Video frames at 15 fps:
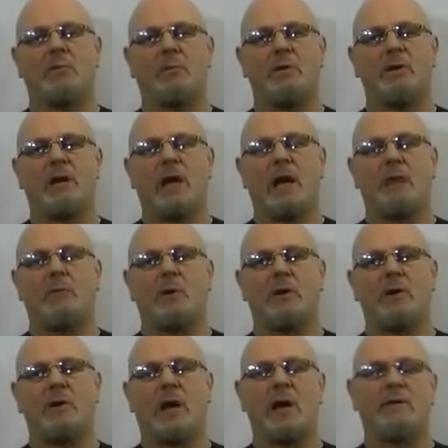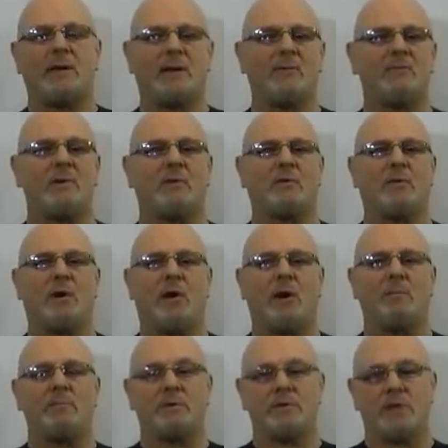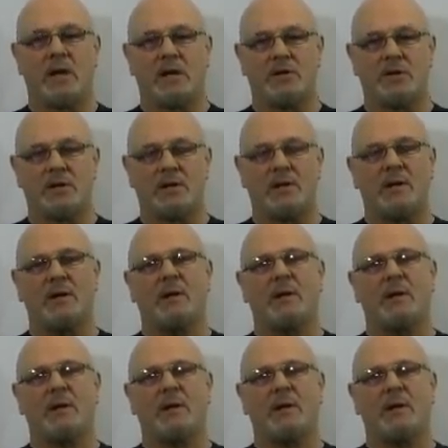when you're having a real time projection.